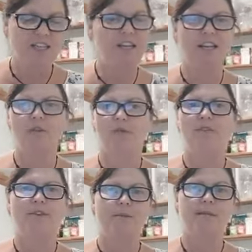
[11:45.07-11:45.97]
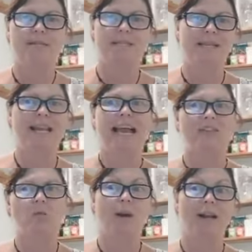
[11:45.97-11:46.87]
You're going to get your vitamin C
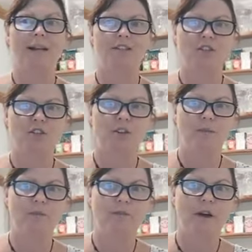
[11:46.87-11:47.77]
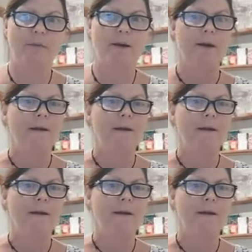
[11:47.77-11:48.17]
as well as your soluble fibre.